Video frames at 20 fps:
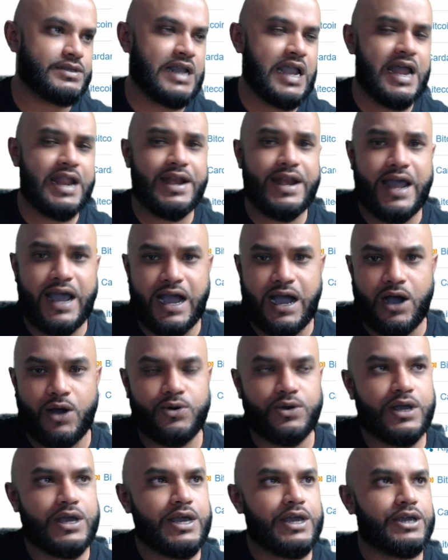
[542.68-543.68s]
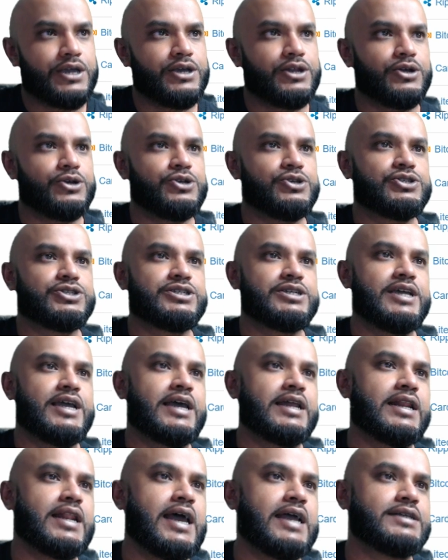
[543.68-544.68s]
and now, you know, you see
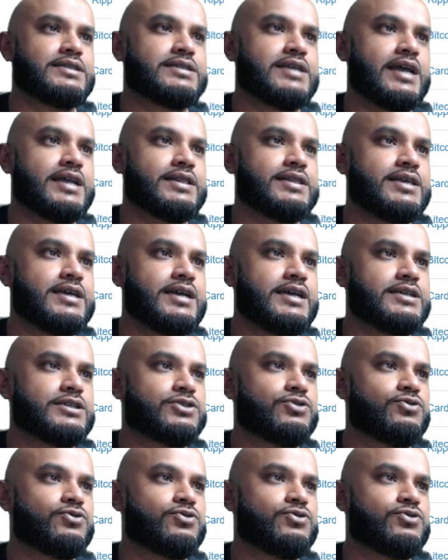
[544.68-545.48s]
headlines like this,